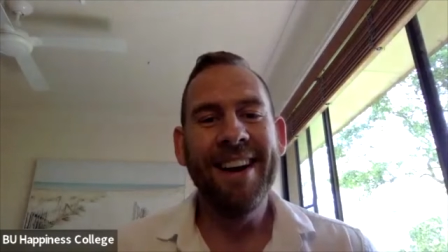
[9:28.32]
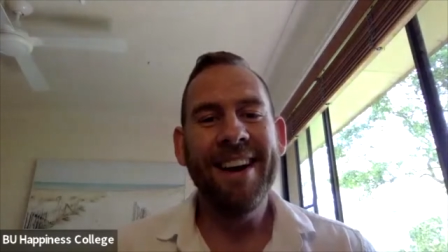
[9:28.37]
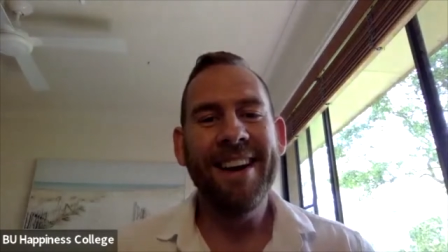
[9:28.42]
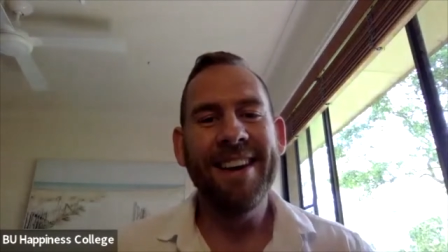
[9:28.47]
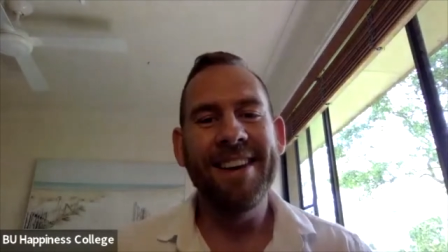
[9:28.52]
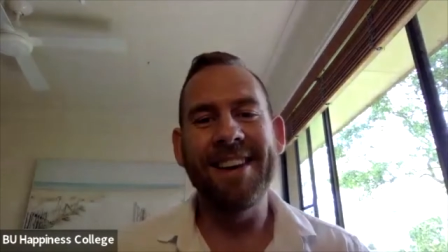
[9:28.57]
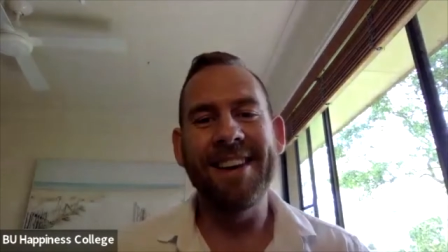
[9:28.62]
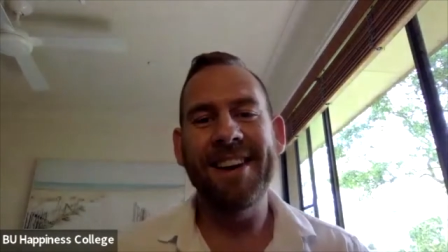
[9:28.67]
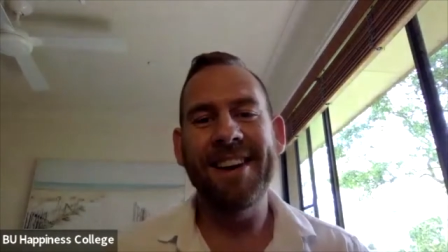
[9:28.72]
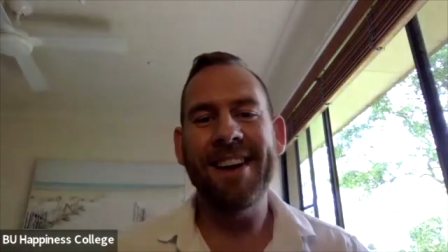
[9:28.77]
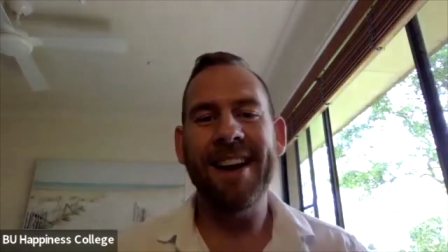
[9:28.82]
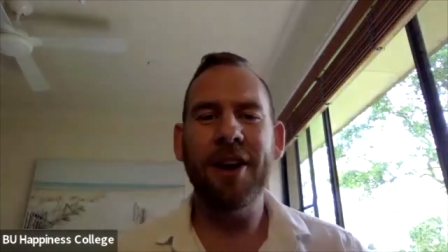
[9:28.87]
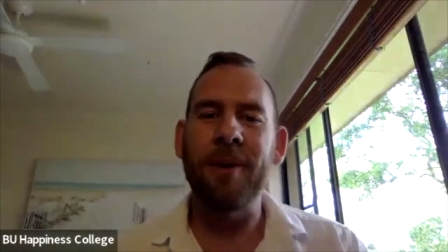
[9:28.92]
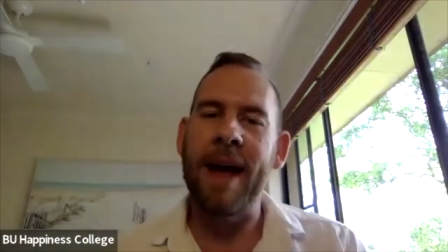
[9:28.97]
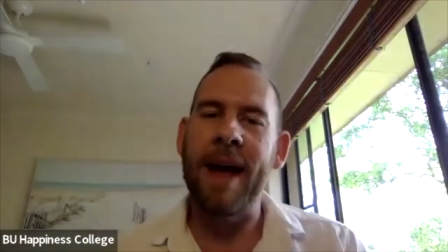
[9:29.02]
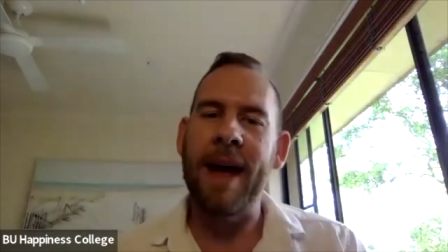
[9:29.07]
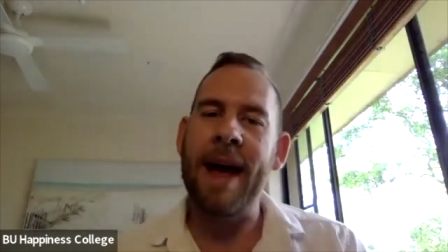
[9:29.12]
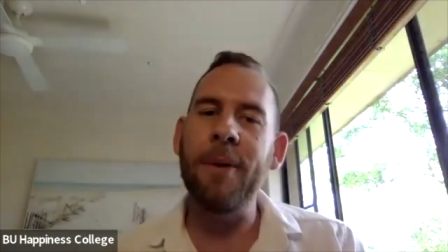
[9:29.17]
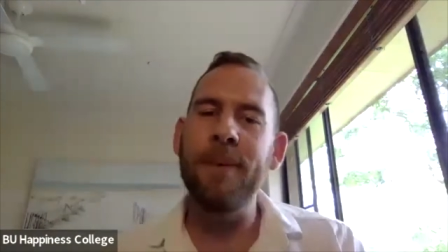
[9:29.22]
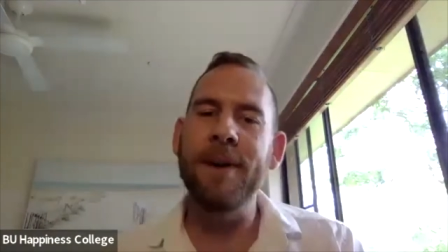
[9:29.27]
you kind of go, well,
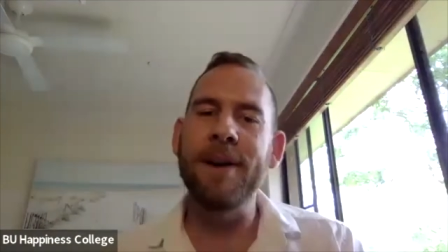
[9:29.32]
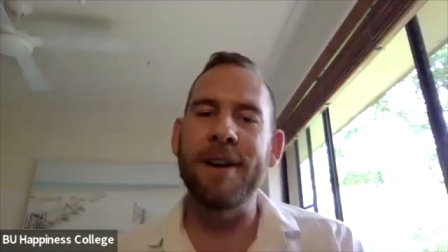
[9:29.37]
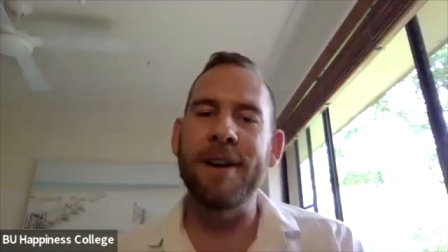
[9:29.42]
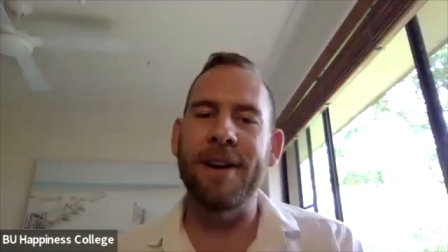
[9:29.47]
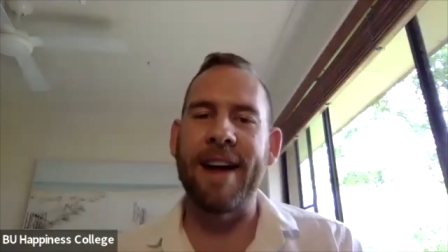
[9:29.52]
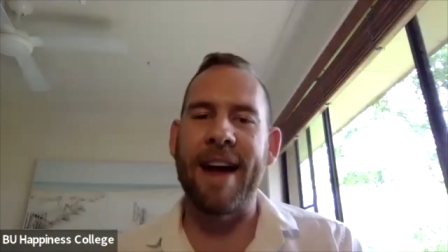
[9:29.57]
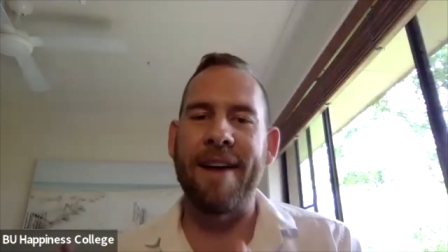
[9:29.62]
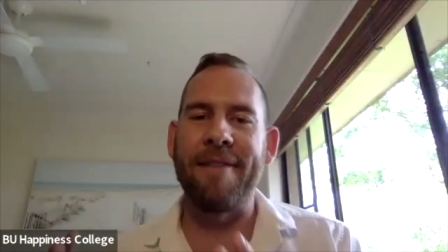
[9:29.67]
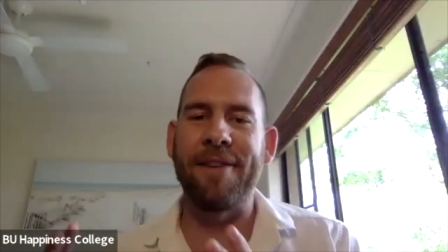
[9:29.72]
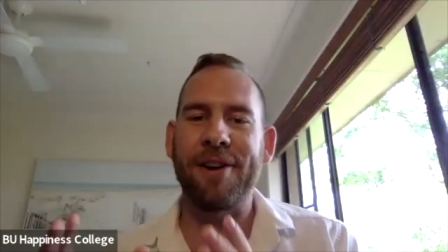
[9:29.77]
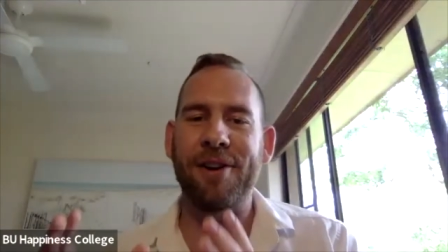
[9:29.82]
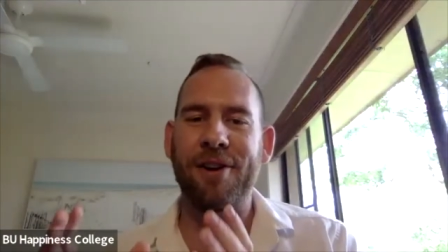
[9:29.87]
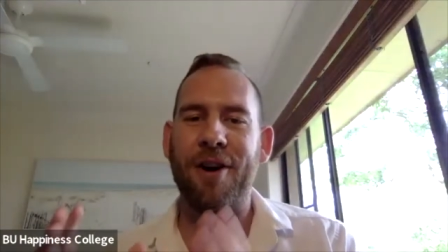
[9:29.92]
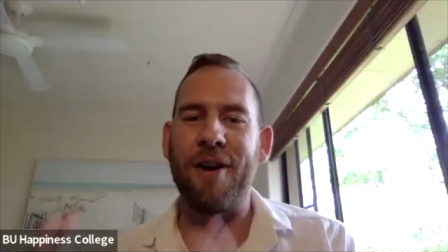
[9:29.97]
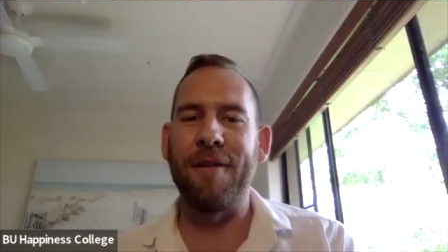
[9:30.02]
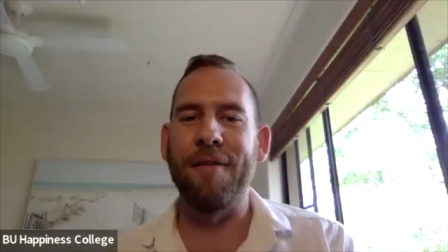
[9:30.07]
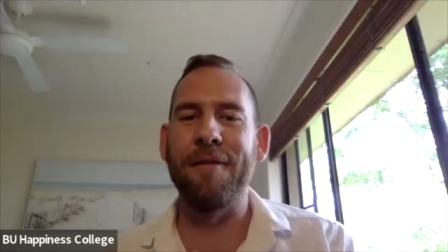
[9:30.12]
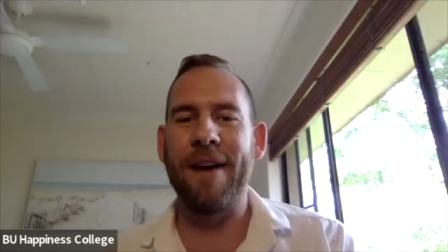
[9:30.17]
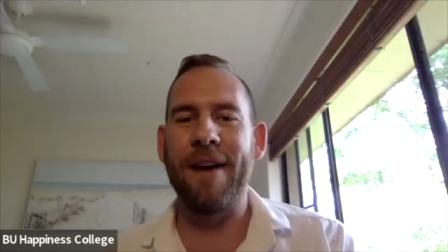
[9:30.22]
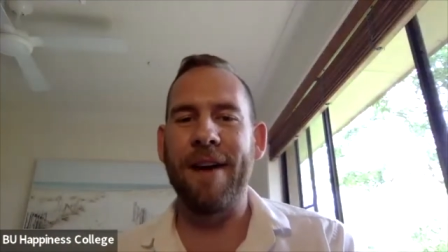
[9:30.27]
how are we going to have a, mm.
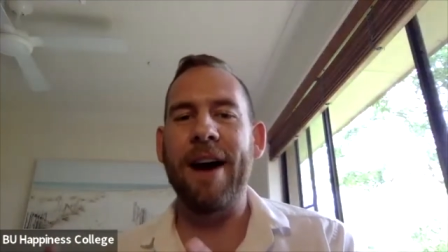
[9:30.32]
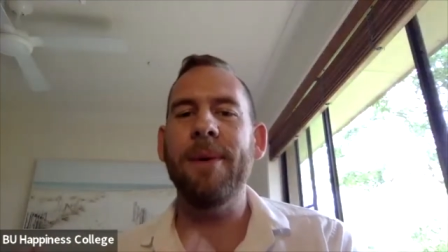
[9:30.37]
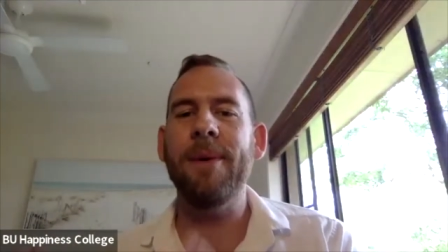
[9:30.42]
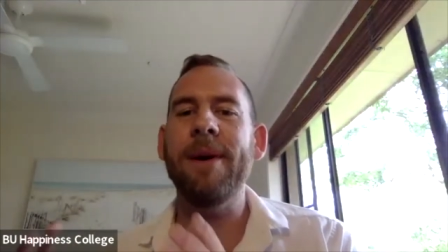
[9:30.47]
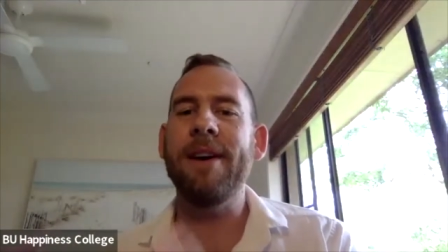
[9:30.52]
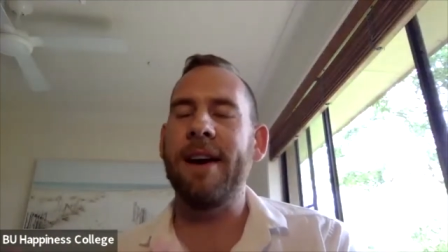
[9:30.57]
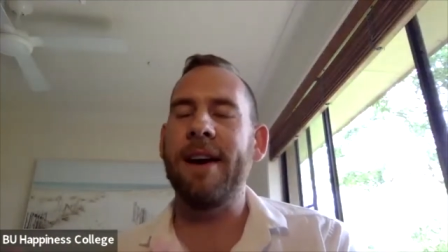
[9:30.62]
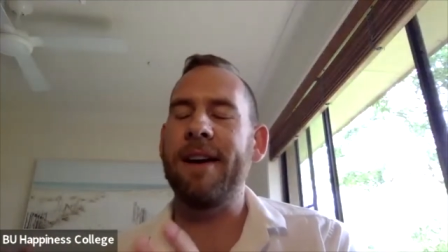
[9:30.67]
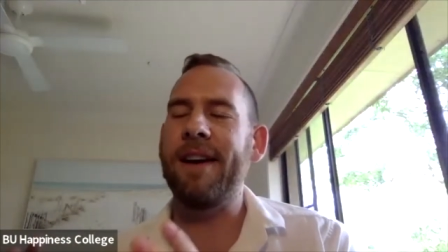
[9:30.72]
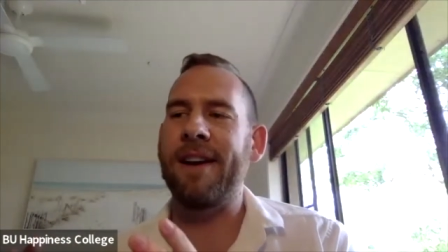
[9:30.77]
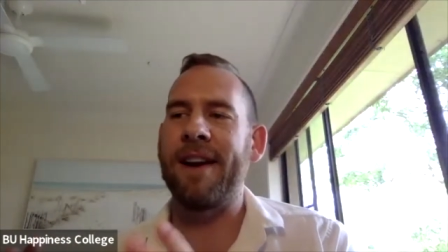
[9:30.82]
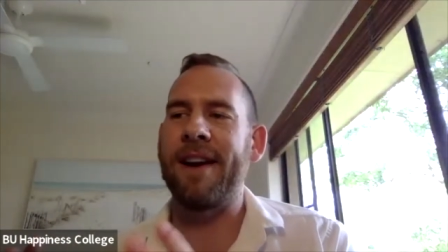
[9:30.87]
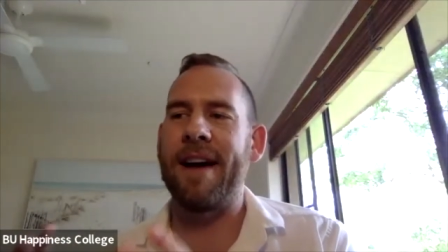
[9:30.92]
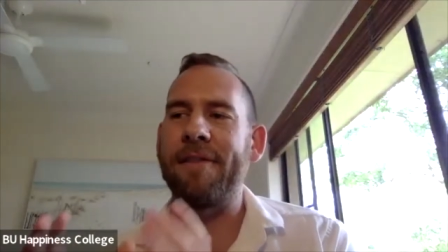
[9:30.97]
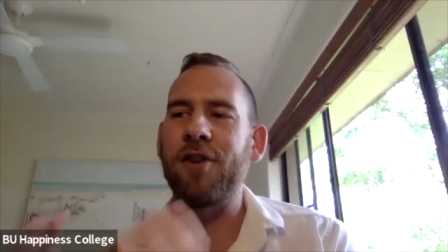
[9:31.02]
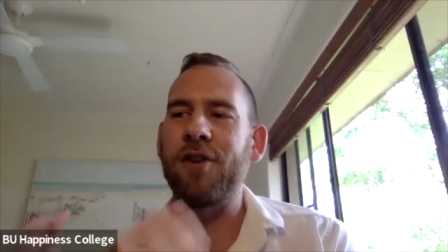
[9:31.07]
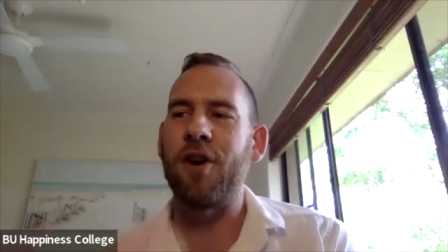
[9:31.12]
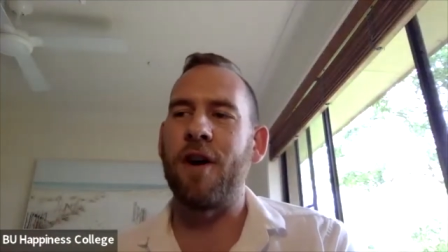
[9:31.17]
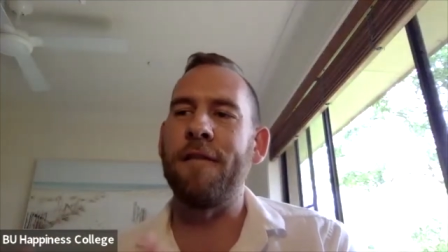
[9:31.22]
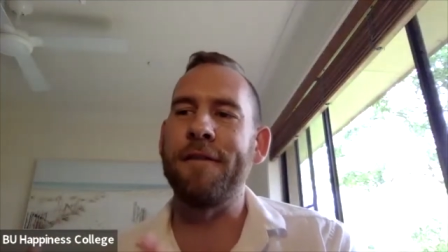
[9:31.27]
how are we going to
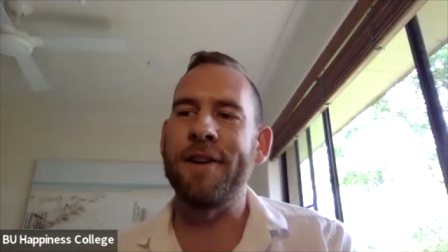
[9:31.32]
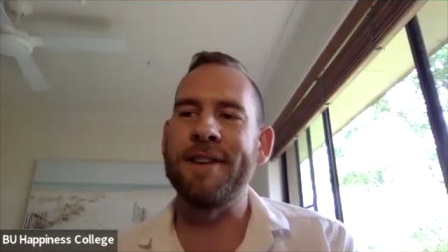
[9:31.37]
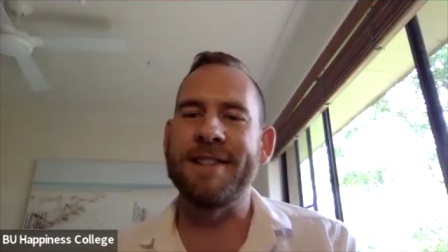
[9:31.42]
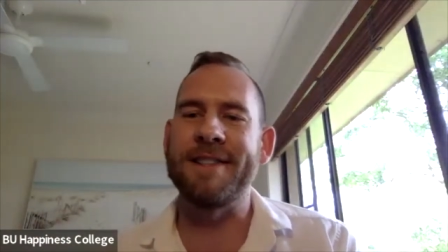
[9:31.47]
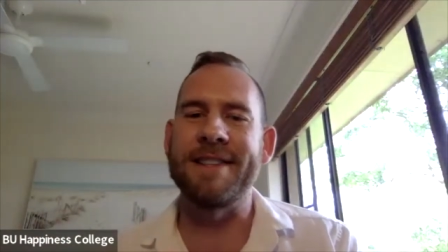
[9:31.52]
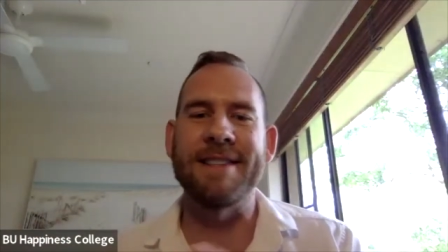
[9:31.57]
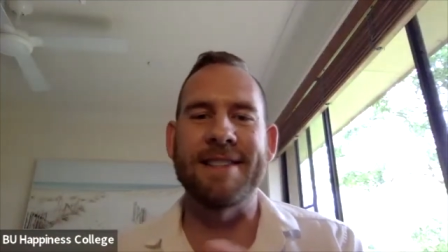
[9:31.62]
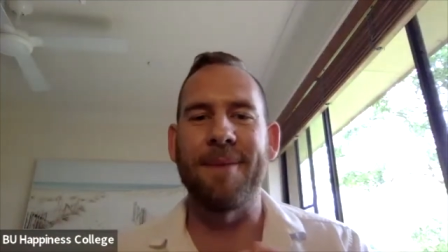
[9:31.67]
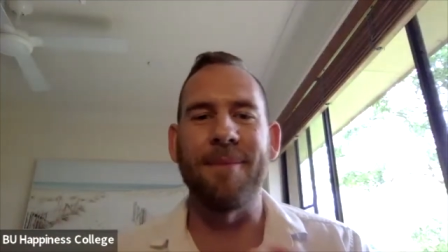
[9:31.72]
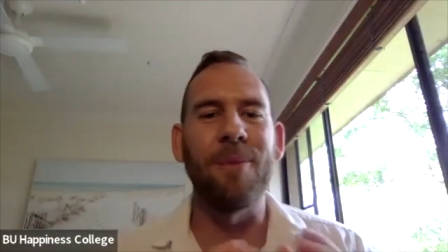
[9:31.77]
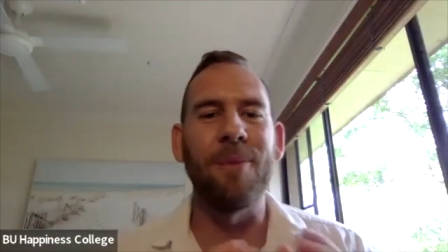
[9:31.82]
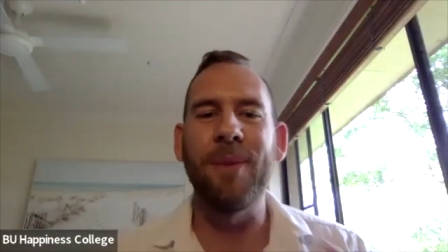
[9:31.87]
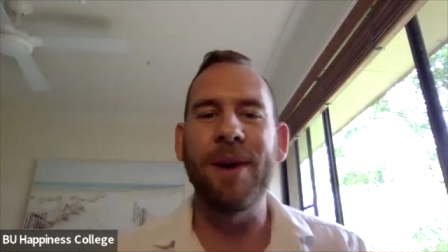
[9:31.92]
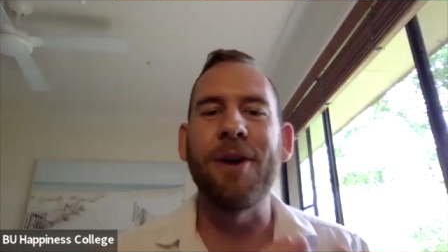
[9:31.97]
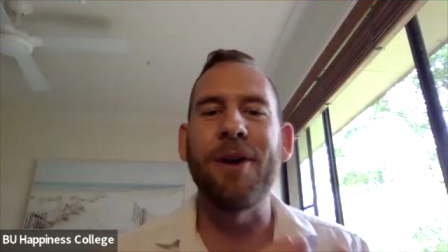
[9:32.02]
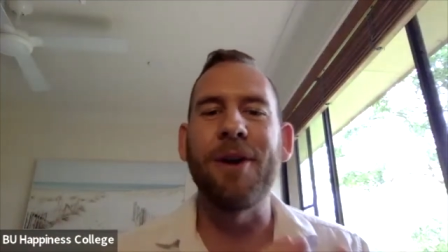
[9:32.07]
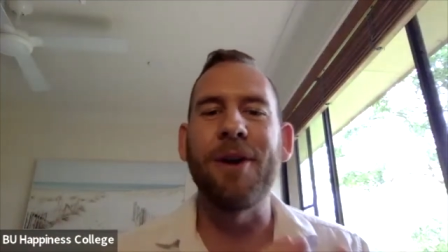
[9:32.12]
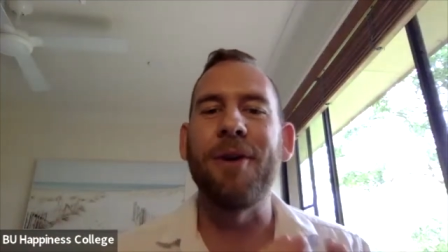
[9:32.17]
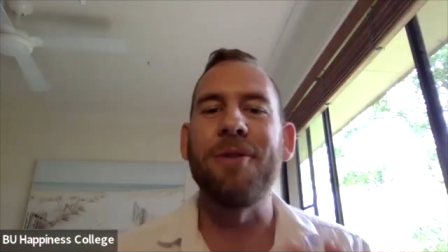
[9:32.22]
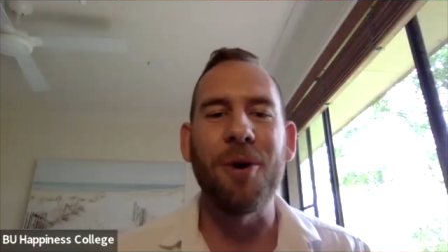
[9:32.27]
have confidence in someone we
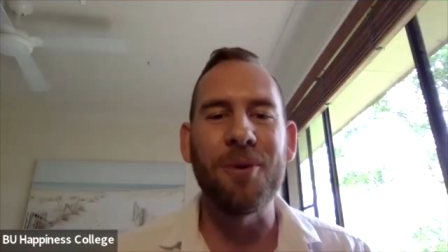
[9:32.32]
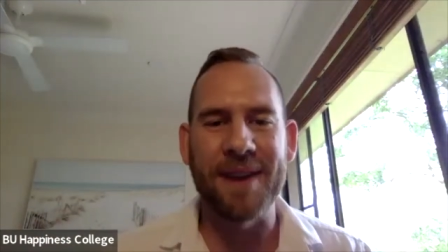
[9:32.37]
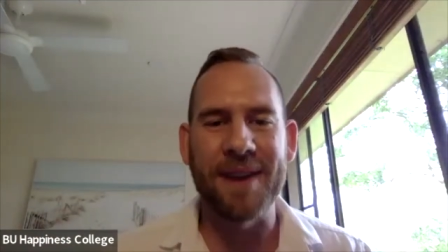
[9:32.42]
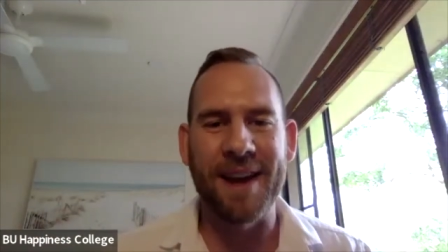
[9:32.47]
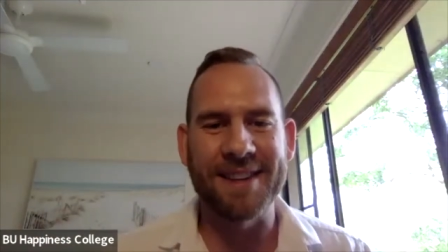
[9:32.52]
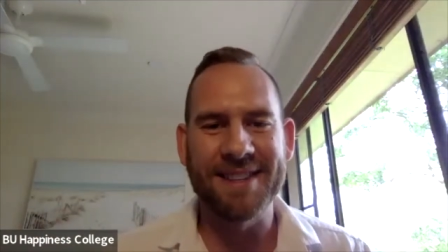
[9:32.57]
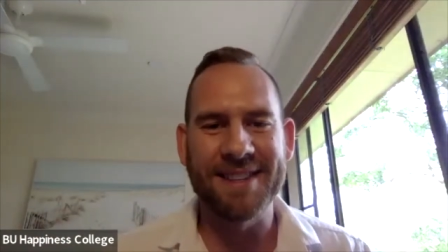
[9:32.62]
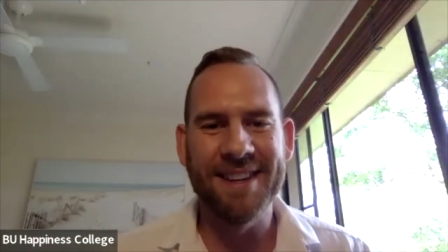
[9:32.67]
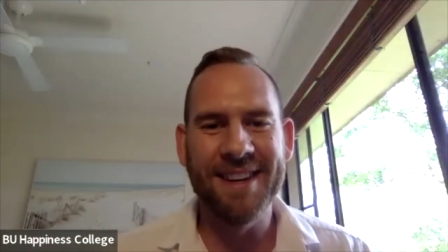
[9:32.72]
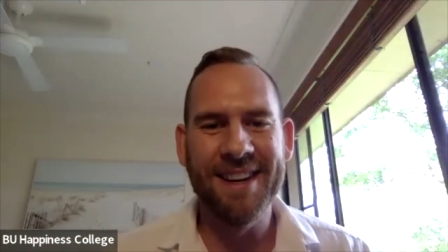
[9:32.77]
don't know yet?